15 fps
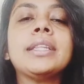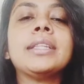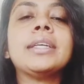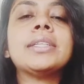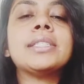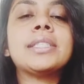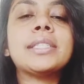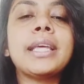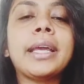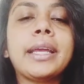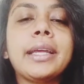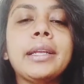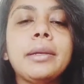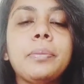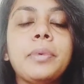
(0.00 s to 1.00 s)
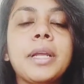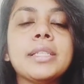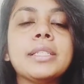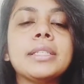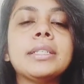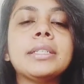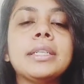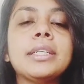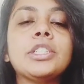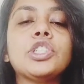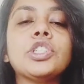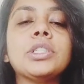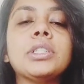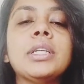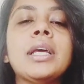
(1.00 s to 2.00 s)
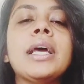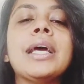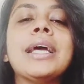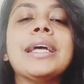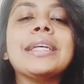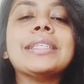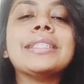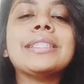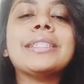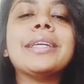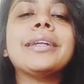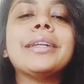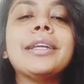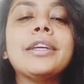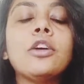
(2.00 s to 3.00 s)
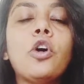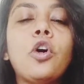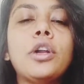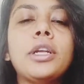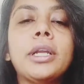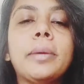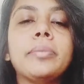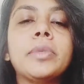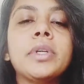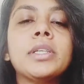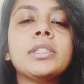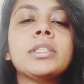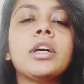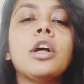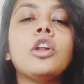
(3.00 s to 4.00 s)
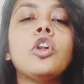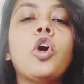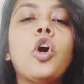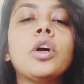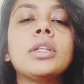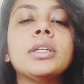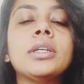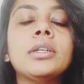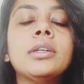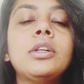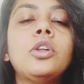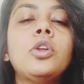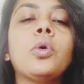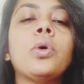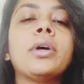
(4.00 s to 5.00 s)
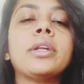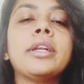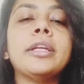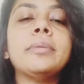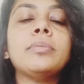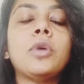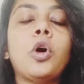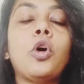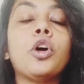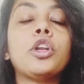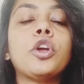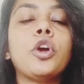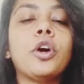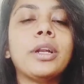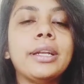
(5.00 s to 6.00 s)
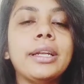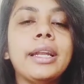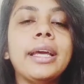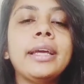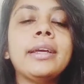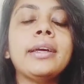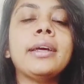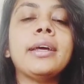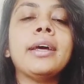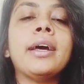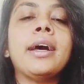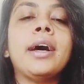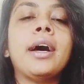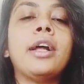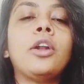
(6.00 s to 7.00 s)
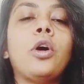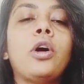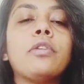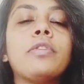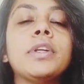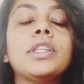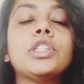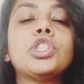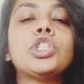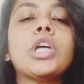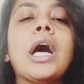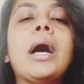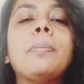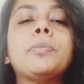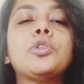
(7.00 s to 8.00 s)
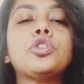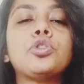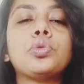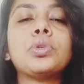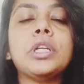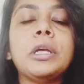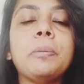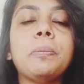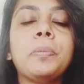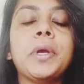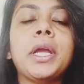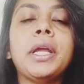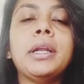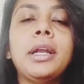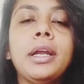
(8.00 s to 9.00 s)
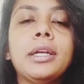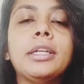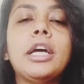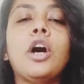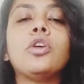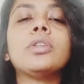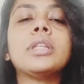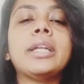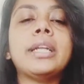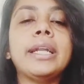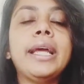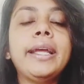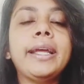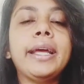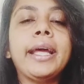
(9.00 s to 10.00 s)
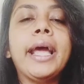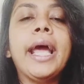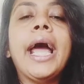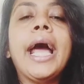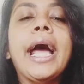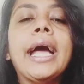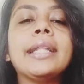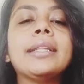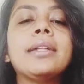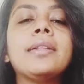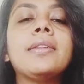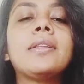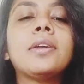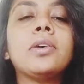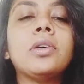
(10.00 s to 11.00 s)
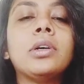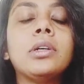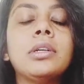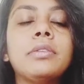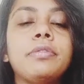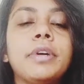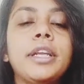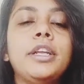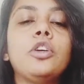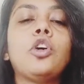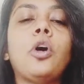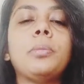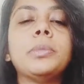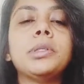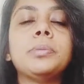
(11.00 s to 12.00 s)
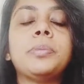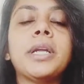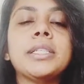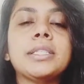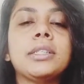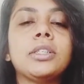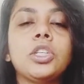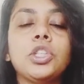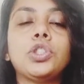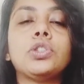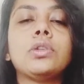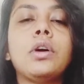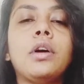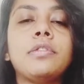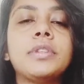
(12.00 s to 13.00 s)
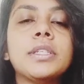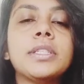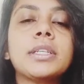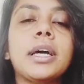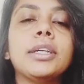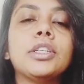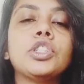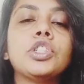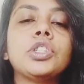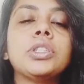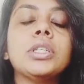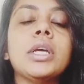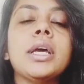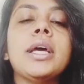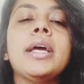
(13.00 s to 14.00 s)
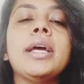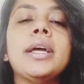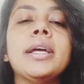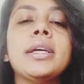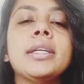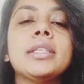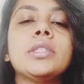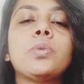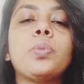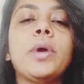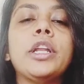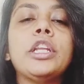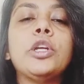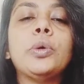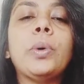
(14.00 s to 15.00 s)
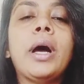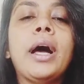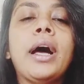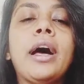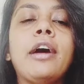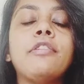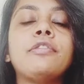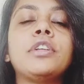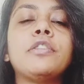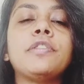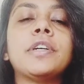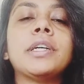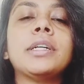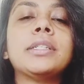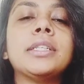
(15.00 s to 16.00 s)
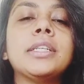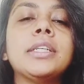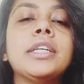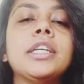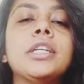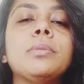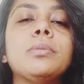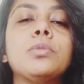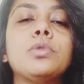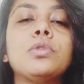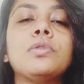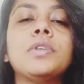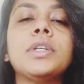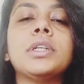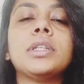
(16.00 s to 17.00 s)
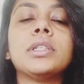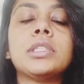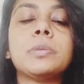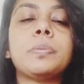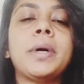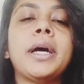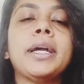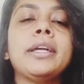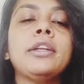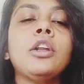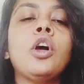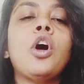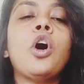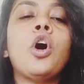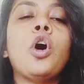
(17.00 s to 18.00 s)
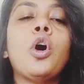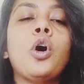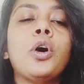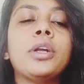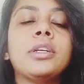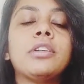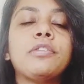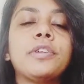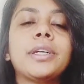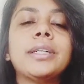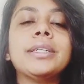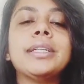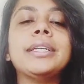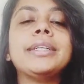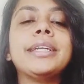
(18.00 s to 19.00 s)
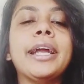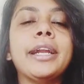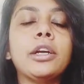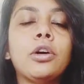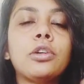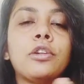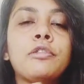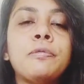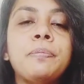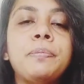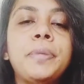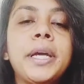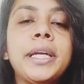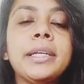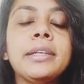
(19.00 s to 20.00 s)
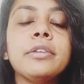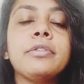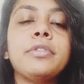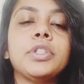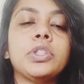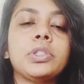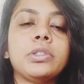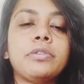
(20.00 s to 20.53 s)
The second presentation is tingling or numbness along the lower limb or your leg, along with sharp shooting pain down the leg. And the third very common presentation of this condition is when you have difficulty in moving the spine or difficulty in getting out of bed, which is